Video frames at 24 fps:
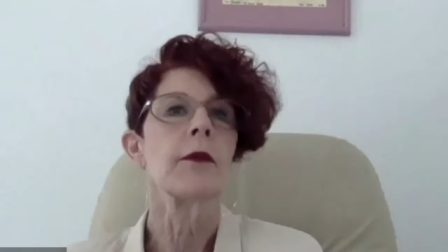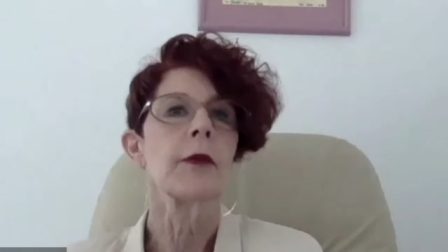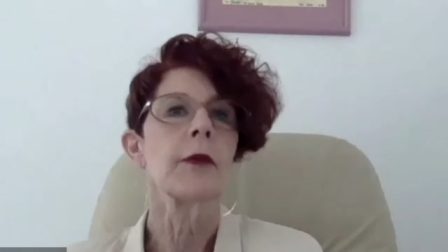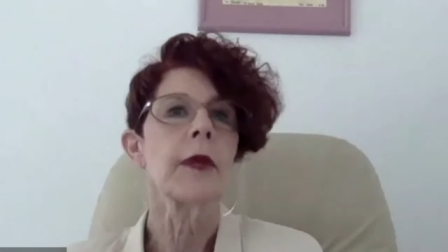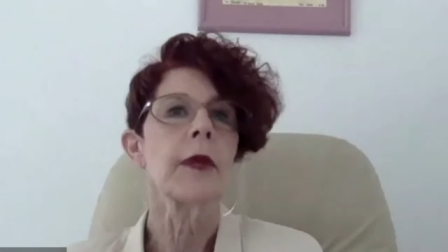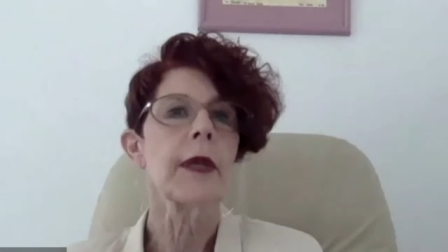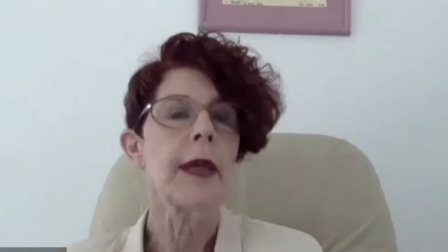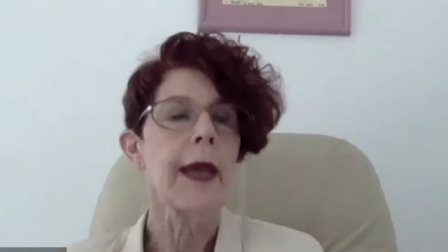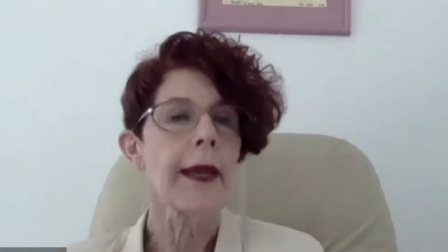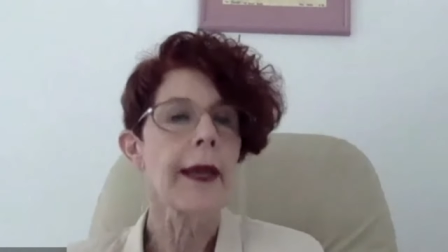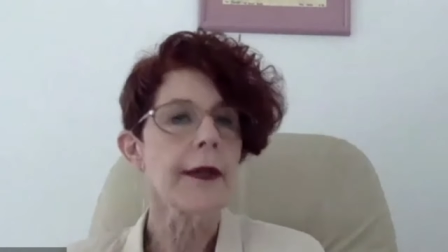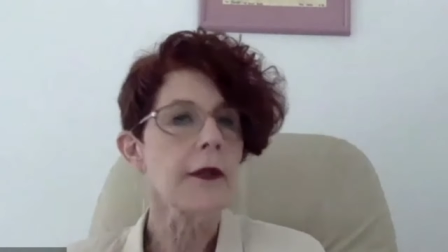
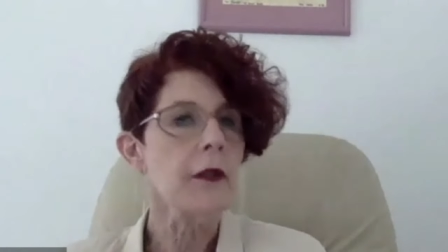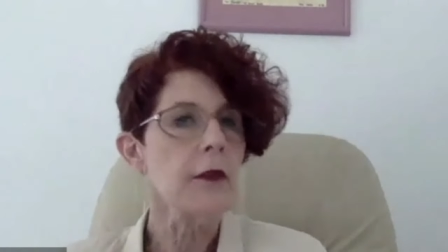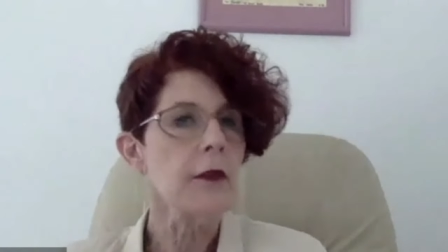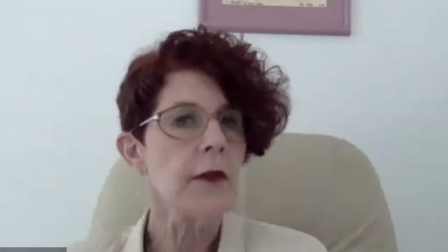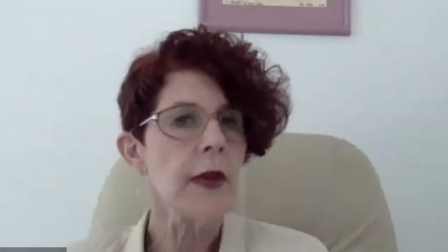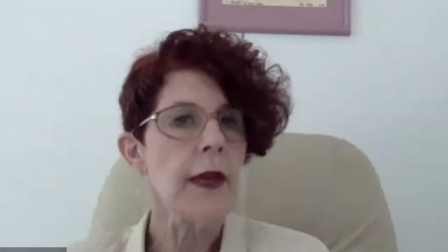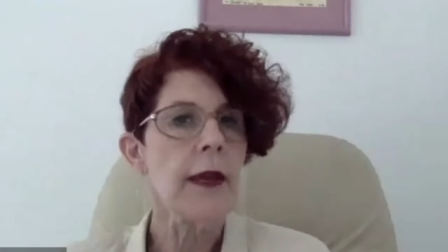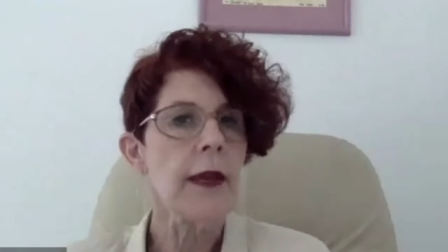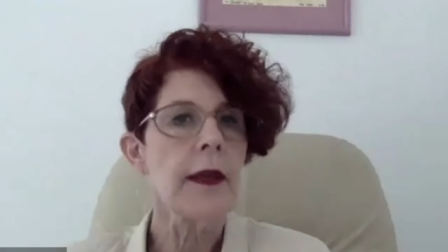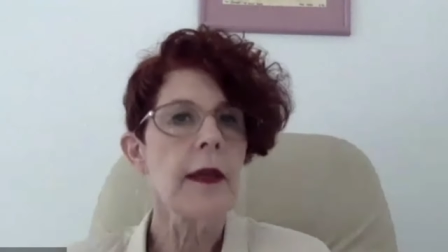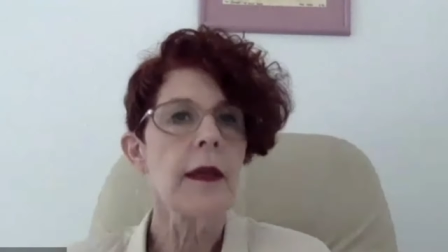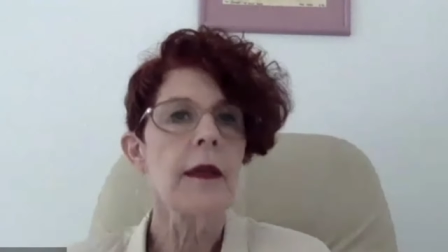
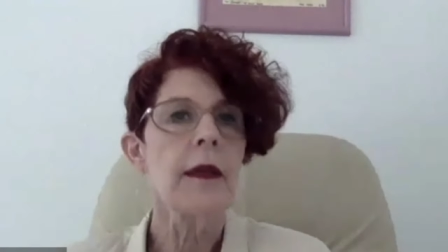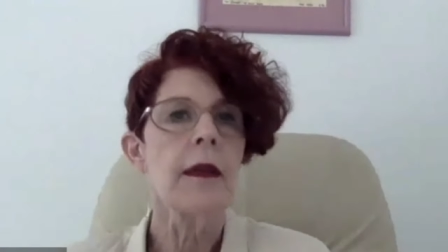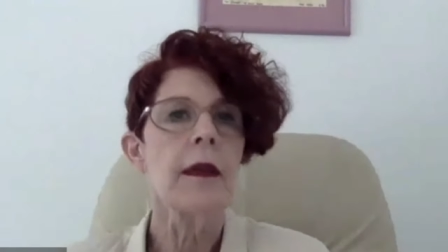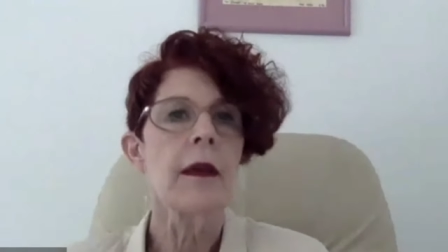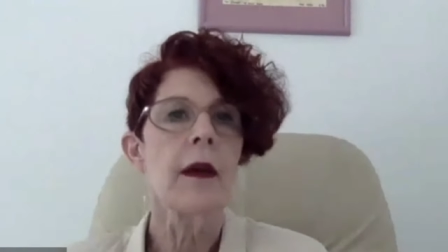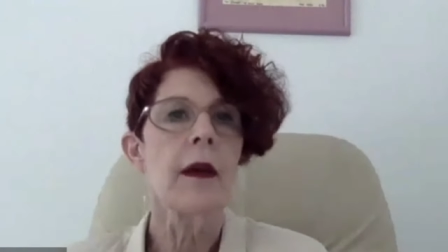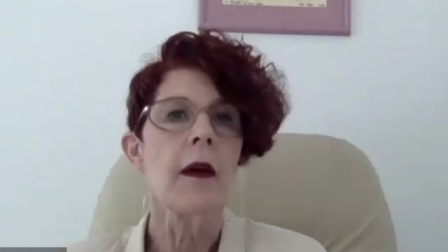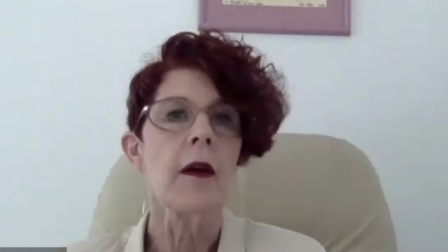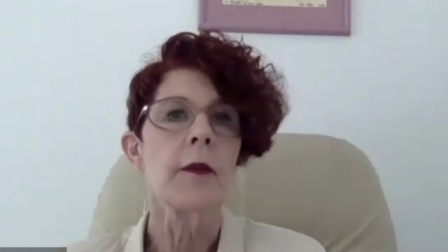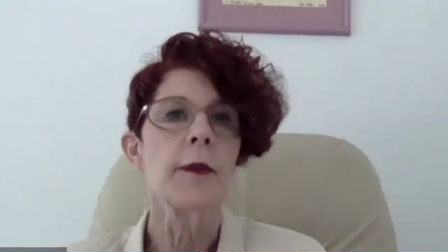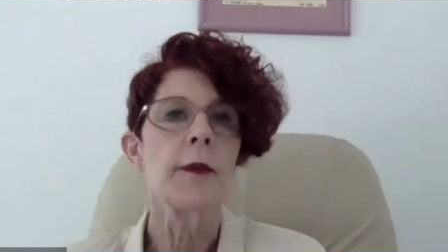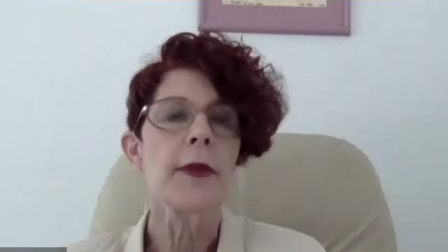reactivating
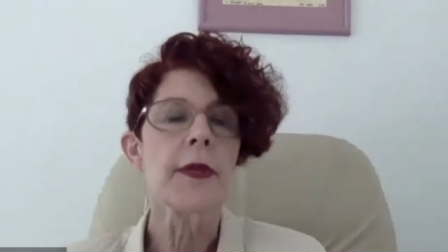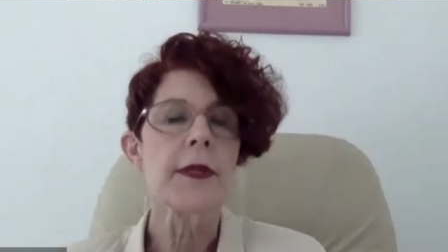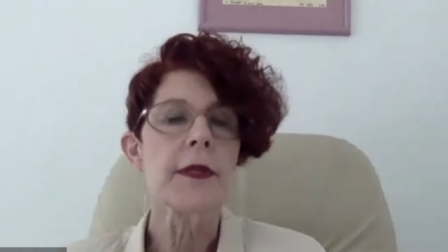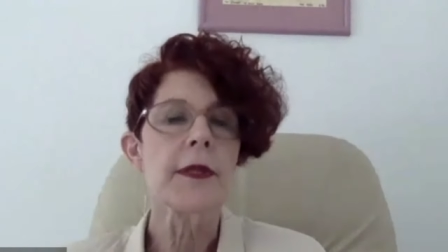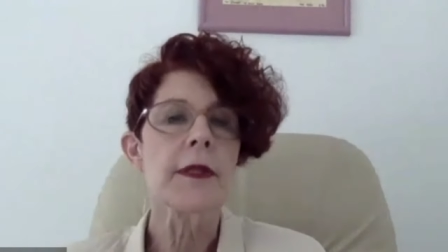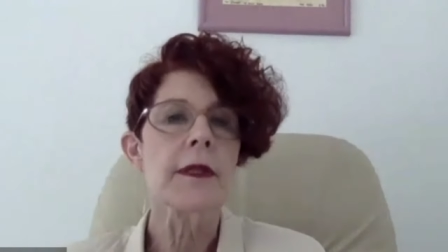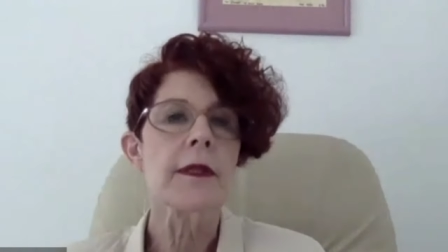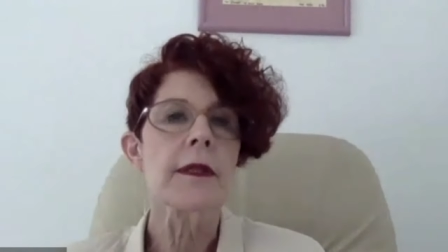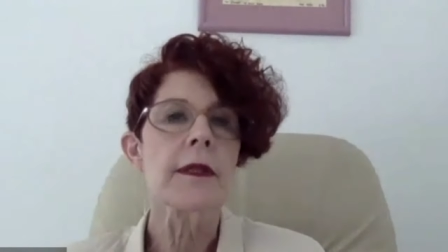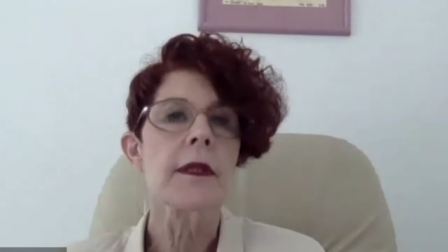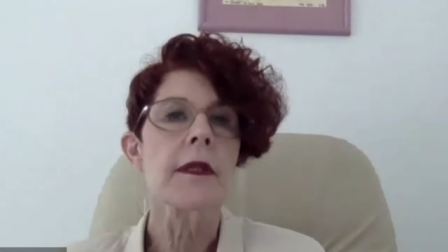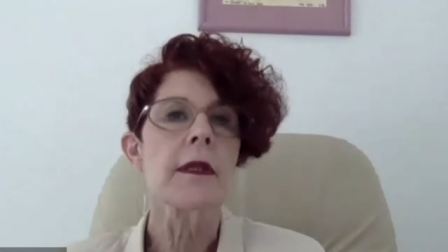our
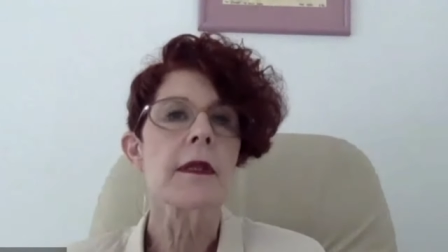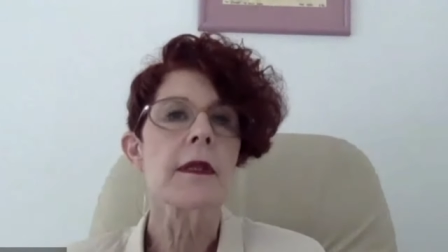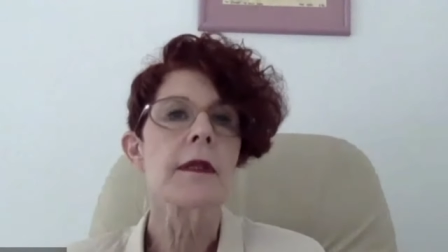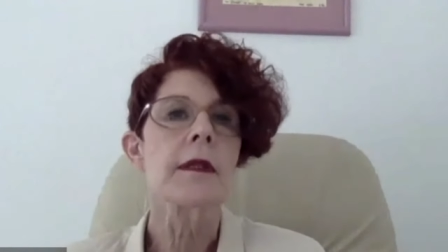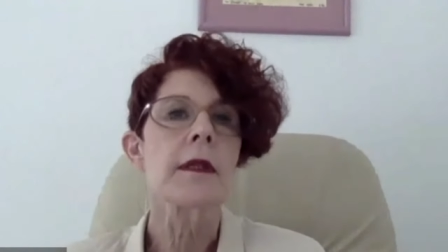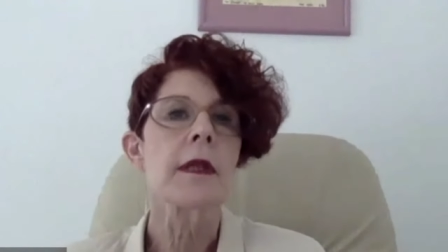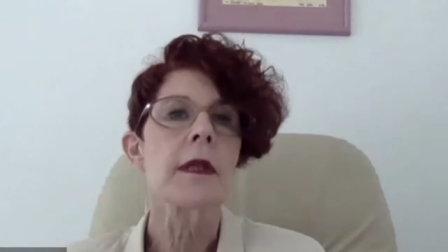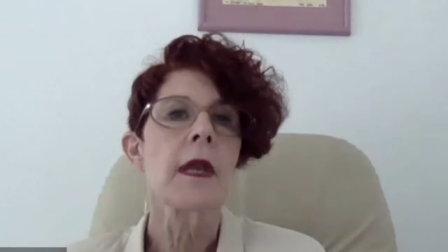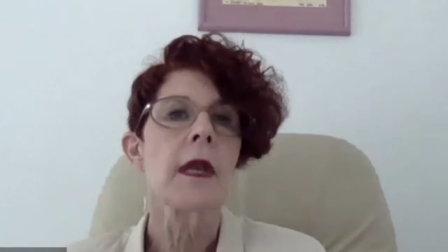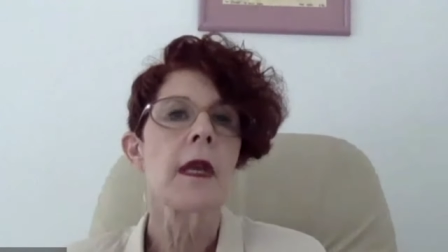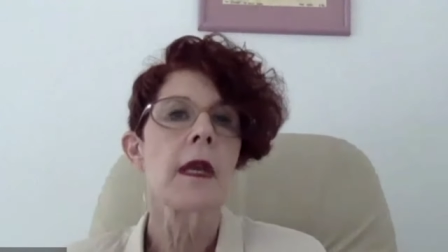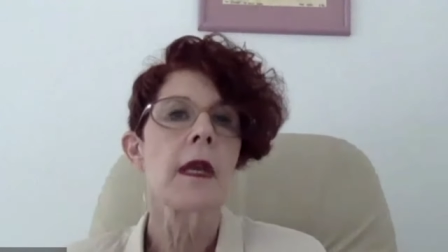
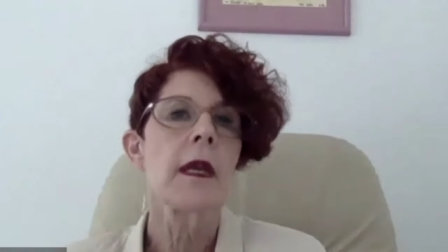businesses,